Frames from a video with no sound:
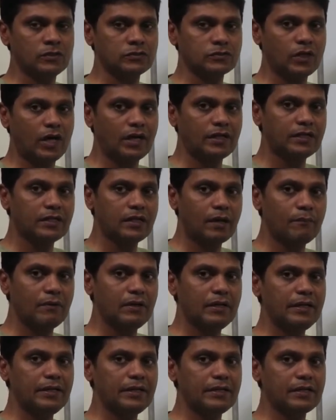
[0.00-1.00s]
So under
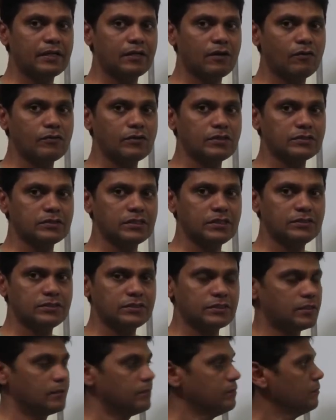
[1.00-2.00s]
double entry accounting
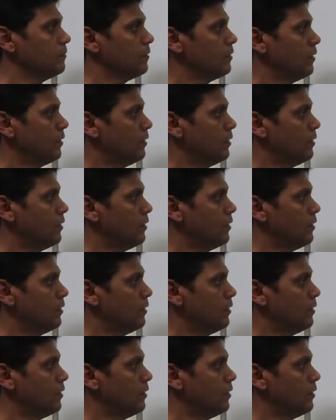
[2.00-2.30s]
system,